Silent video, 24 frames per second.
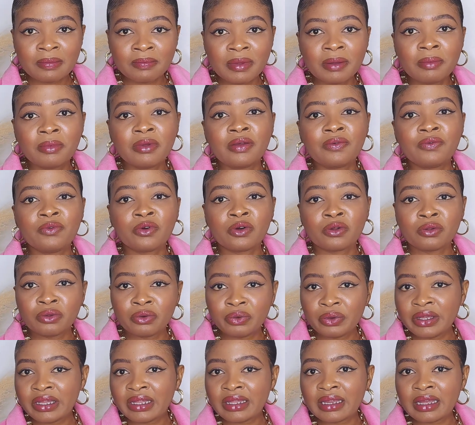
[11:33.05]
Maybe if you're
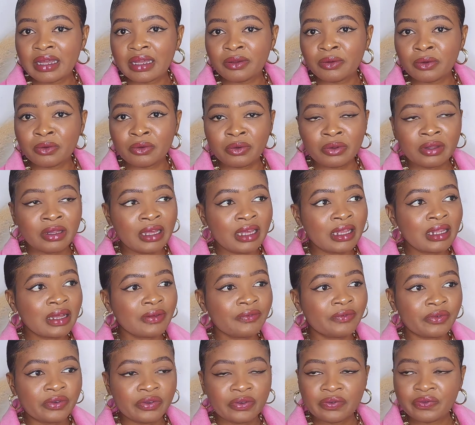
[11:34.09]
doing that, you're doing it either
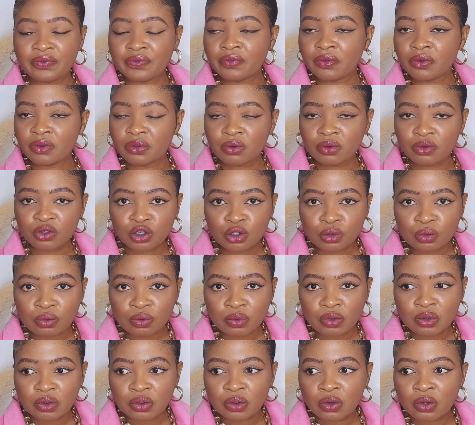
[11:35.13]
for a photo
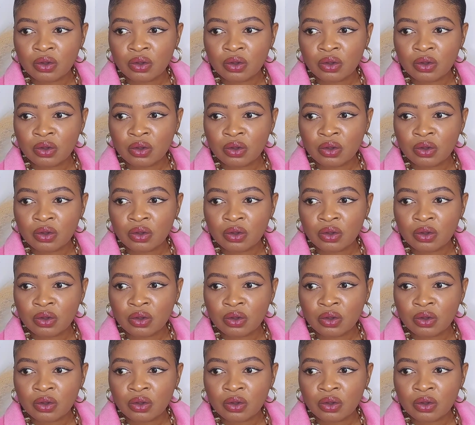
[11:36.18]
shoot